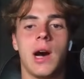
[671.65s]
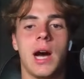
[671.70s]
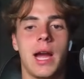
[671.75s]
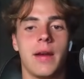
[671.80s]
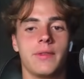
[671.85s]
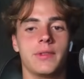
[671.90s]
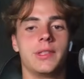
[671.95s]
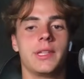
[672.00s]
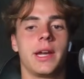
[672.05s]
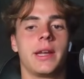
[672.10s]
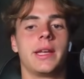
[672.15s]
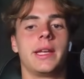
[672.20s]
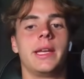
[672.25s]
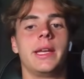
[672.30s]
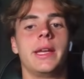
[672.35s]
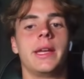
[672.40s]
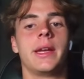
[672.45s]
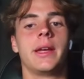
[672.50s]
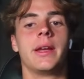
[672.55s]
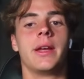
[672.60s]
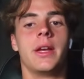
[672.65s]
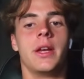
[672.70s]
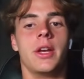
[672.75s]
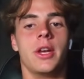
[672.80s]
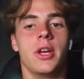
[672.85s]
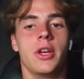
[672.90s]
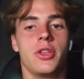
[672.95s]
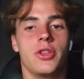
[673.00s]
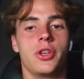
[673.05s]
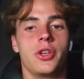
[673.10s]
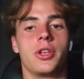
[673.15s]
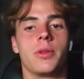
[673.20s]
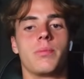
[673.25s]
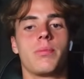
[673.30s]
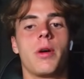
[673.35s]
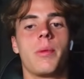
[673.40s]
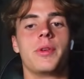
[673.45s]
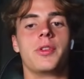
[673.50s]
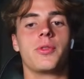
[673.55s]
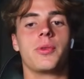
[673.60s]
I haven't done it here. You can
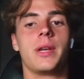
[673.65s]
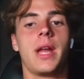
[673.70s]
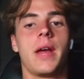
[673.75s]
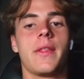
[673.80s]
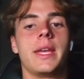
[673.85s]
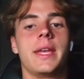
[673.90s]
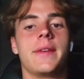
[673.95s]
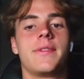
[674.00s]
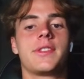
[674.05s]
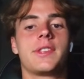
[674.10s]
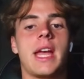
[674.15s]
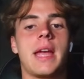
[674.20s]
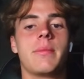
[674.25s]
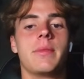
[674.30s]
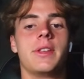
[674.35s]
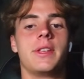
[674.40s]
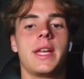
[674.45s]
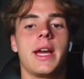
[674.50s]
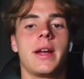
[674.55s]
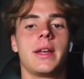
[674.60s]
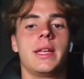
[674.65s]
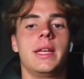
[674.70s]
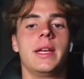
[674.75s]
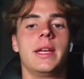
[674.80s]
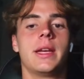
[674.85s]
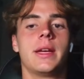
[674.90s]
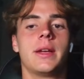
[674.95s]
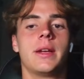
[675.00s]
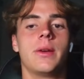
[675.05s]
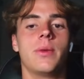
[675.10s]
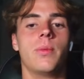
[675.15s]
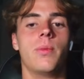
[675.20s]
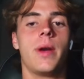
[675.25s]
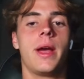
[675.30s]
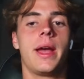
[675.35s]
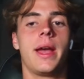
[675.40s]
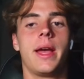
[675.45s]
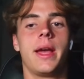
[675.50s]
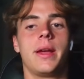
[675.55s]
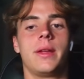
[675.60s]
probably do another if statement down here
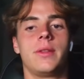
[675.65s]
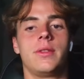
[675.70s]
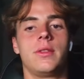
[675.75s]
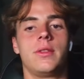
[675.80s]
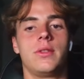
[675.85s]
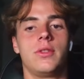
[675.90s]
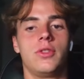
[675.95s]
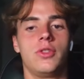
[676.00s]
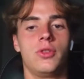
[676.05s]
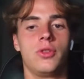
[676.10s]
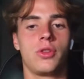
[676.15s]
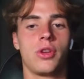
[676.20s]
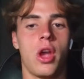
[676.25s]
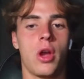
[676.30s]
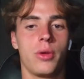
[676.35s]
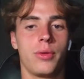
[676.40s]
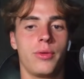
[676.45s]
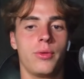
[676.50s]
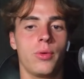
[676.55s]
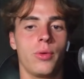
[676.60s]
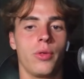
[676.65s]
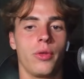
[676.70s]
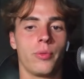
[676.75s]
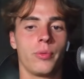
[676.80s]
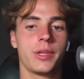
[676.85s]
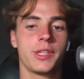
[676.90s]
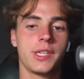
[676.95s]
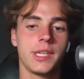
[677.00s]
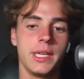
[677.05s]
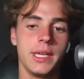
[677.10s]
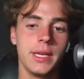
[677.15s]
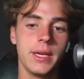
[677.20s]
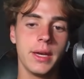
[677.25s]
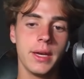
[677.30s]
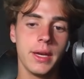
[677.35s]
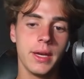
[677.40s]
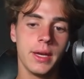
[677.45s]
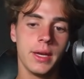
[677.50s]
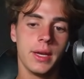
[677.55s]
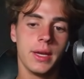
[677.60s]
where you go through all the risky
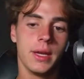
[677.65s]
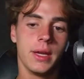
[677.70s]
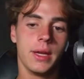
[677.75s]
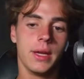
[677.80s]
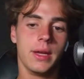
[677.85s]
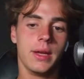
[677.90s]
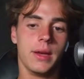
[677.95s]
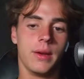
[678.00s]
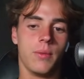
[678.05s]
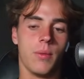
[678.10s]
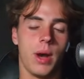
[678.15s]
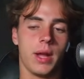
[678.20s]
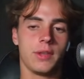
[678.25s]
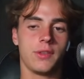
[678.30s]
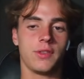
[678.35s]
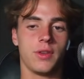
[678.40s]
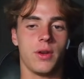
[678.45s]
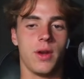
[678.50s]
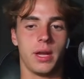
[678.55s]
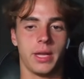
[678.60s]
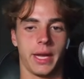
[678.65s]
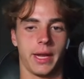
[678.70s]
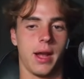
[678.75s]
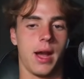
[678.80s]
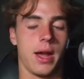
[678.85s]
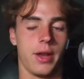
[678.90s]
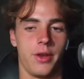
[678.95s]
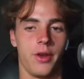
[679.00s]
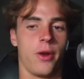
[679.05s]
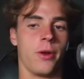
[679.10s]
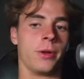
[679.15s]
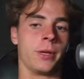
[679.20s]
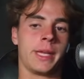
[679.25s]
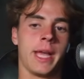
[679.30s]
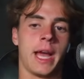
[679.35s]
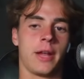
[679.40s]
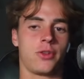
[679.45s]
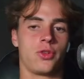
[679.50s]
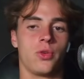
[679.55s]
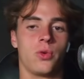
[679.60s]
ones, so like unknown,
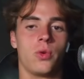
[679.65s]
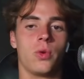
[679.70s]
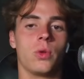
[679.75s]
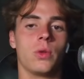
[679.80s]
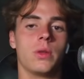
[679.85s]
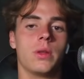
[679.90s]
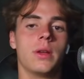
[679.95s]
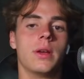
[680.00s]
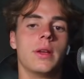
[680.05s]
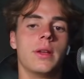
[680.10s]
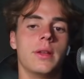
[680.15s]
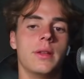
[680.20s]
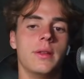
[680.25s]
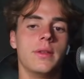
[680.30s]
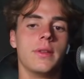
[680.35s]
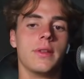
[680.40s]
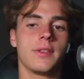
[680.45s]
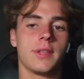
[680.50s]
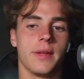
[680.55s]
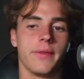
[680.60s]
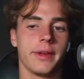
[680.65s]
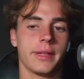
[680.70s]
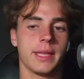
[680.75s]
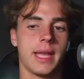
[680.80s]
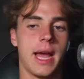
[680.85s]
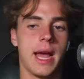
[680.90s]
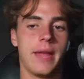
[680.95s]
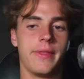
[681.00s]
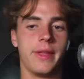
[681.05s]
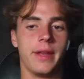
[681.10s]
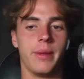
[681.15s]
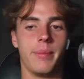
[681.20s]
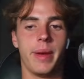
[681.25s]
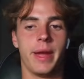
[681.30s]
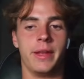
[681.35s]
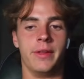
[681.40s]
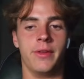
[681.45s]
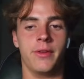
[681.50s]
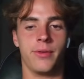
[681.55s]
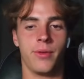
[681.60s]
catch all, stuff like that, and then
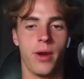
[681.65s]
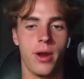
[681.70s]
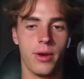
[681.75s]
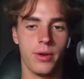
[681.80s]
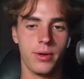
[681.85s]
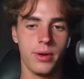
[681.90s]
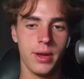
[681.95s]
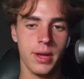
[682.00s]
append to row.